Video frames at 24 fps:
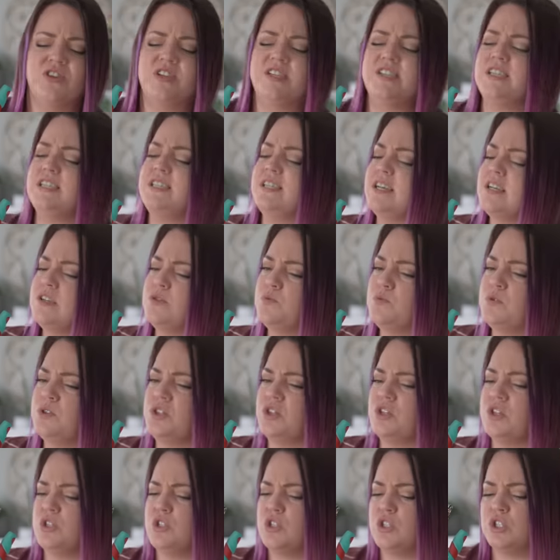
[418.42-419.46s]
the details
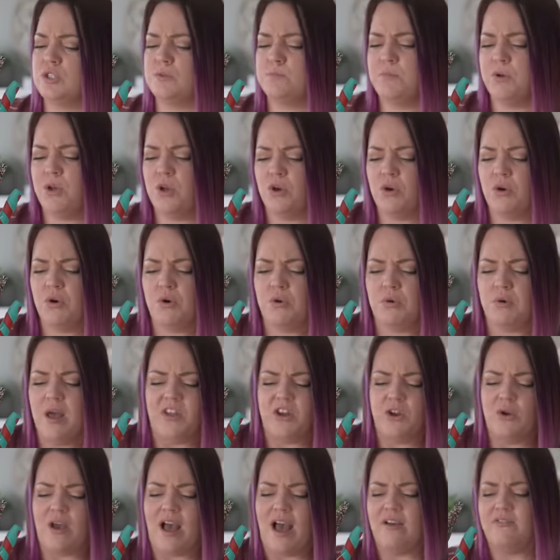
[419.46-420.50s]
with the spoon.
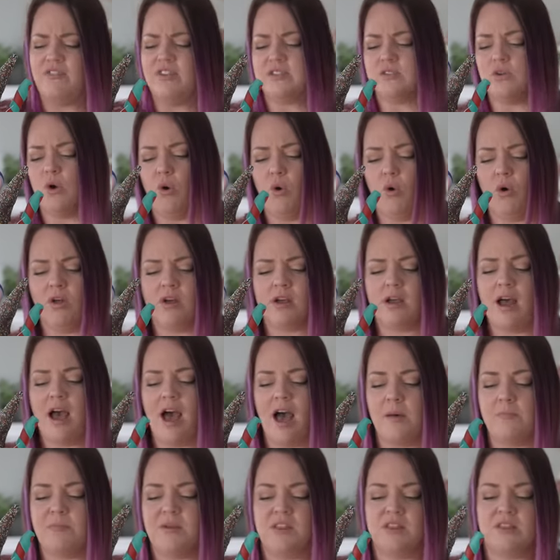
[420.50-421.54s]
Then you have this whole
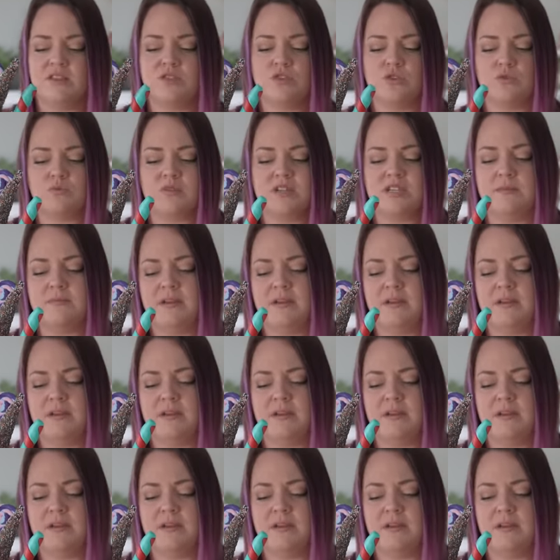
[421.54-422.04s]
cup and this three